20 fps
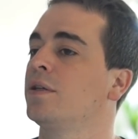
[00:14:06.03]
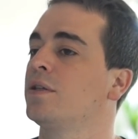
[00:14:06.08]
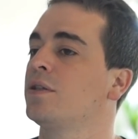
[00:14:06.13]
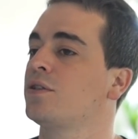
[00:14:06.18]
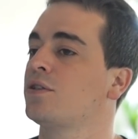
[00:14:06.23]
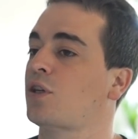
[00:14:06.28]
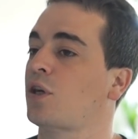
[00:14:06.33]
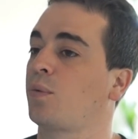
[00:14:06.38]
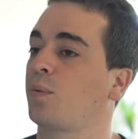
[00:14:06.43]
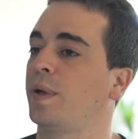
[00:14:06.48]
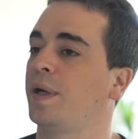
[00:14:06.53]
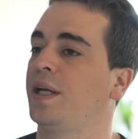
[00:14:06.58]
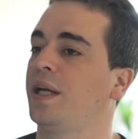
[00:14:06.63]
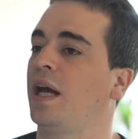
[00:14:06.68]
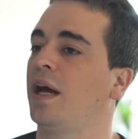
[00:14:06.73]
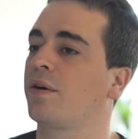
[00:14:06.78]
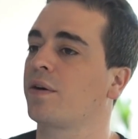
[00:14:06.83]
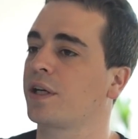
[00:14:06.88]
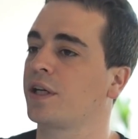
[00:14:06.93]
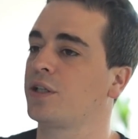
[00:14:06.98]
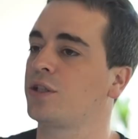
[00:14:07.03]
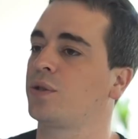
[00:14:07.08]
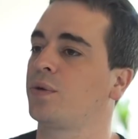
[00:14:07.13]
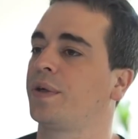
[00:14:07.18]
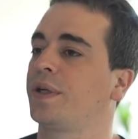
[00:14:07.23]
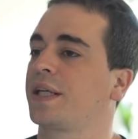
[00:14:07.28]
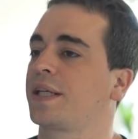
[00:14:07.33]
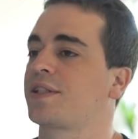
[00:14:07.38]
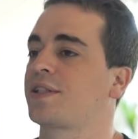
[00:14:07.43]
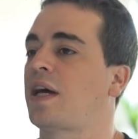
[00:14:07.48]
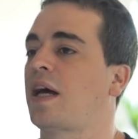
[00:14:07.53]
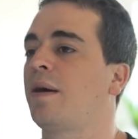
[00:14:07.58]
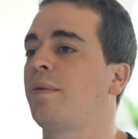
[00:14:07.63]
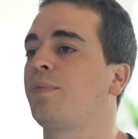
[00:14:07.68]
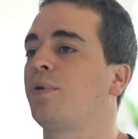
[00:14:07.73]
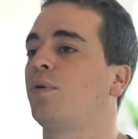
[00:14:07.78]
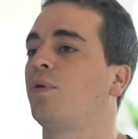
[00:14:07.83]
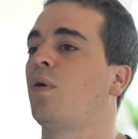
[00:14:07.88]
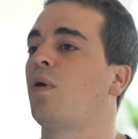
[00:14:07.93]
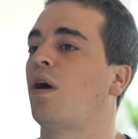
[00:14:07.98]
So we're now going to do an
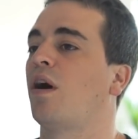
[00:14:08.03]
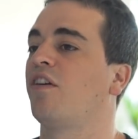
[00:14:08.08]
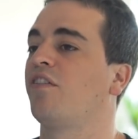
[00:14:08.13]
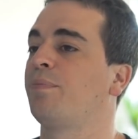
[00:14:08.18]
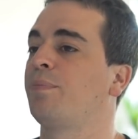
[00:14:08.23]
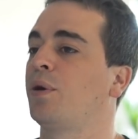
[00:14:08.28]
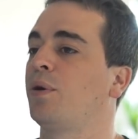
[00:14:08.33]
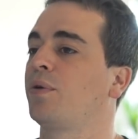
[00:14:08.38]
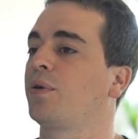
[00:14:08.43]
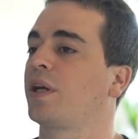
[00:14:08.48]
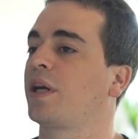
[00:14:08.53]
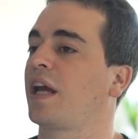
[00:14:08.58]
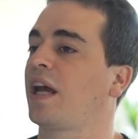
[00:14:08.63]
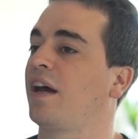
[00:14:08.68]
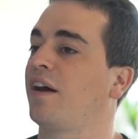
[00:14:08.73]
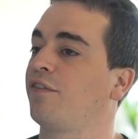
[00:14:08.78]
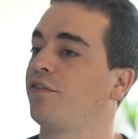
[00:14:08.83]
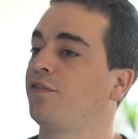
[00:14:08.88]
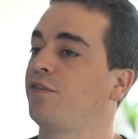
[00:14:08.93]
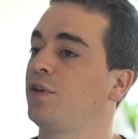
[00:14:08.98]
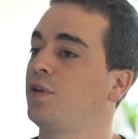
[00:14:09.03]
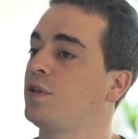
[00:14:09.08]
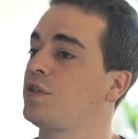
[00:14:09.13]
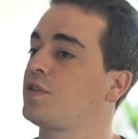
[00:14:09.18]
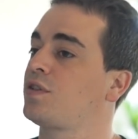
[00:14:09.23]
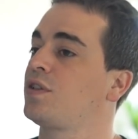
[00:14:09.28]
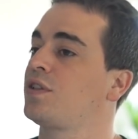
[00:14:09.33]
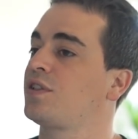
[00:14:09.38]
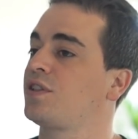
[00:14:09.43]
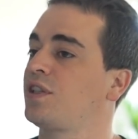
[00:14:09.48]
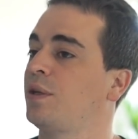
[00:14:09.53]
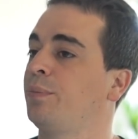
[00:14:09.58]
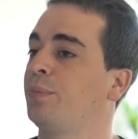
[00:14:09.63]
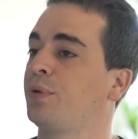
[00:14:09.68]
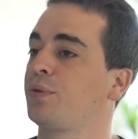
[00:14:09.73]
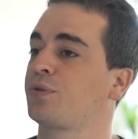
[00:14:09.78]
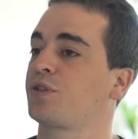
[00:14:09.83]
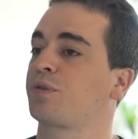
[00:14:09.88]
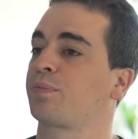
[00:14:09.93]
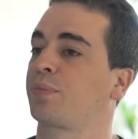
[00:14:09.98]
example of building our first
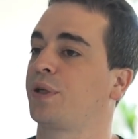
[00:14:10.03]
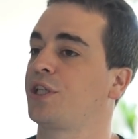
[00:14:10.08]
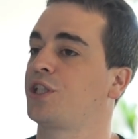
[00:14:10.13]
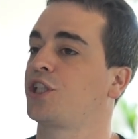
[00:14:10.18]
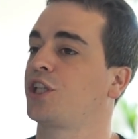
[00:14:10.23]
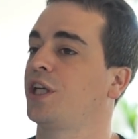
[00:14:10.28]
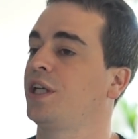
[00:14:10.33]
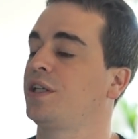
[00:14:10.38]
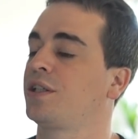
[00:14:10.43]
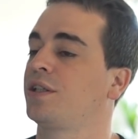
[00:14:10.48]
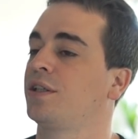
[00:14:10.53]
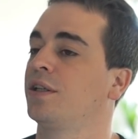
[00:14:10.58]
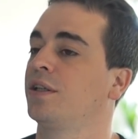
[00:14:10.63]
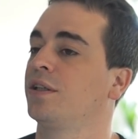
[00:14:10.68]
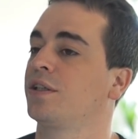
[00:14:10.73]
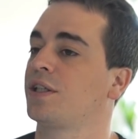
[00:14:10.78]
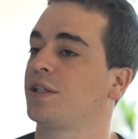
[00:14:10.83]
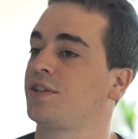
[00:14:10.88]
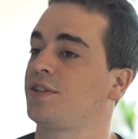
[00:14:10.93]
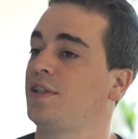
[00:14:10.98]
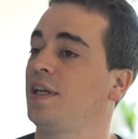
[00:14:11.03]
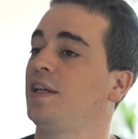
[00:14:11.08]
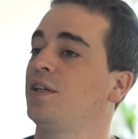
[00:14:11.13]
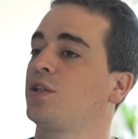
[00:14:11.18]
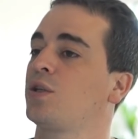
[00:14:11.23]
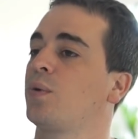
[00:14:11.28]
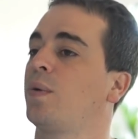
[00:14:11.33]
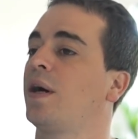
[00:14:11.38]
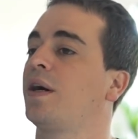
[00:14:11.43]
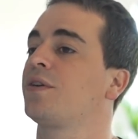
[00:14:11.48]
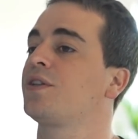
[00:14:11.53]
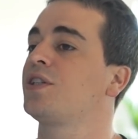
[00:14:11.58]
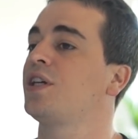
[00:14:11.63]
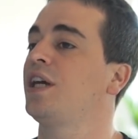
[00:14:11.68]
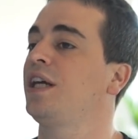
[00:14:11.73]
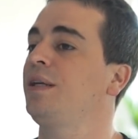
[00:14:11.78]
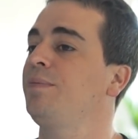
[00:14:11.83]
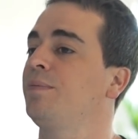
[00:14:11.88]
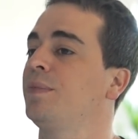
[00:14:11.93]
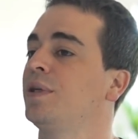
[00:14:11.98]
simple spreadsheet to send to our
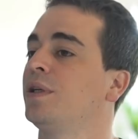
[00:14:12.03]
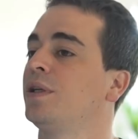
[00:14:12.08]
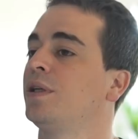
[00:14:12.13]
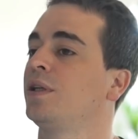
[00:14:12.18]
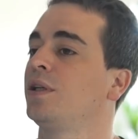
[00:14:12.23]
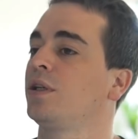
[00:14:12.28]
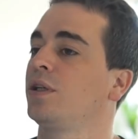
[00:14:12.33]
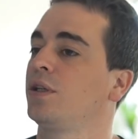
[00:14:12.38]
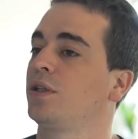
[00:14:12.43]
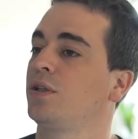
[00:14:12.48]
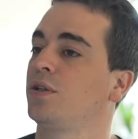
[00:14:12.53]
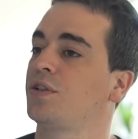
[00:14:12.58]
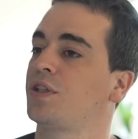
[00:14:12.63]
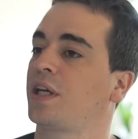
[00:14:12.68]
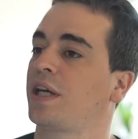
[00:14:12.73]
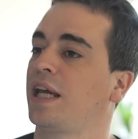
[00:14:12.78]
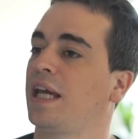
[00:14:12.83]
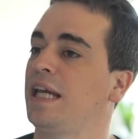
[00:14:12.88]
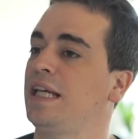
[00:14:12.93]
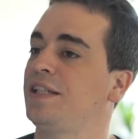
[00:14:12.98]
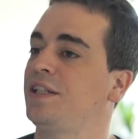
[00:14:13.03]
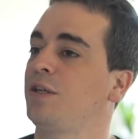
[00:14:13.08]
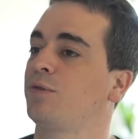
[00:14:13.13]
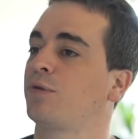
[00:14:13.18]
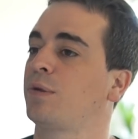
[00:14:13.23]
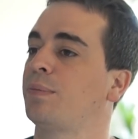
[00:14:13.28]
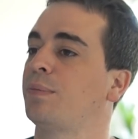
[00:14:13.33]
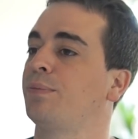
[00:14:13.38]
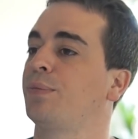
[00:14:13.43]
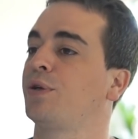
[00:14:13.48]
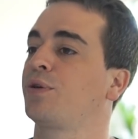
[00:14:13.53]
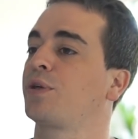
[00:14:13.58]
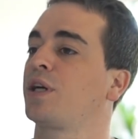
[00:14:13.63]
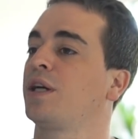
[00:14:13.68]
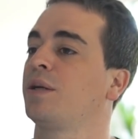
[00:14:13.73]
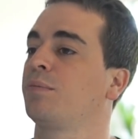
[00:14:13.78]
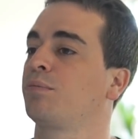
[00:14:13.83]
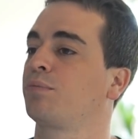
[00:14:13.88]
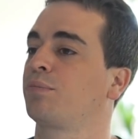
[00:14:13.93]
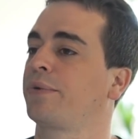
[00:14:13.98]
team using Easy Ribbon
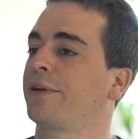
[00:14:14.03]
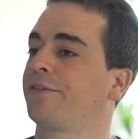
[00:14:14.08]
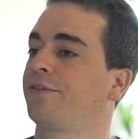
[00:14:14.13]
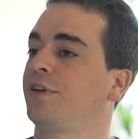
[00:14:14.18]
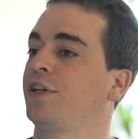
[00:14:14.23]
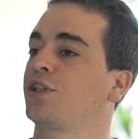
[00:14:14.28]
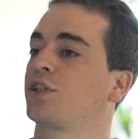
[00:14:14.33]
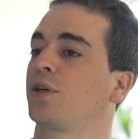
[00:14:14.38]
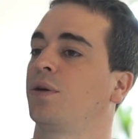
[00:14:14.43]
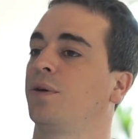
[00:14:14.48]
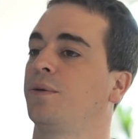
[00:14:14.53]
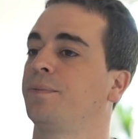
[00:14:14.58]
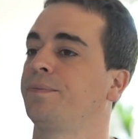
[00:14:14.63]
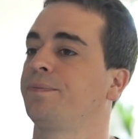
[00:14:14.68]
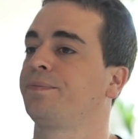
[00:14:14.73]
Builder Professional.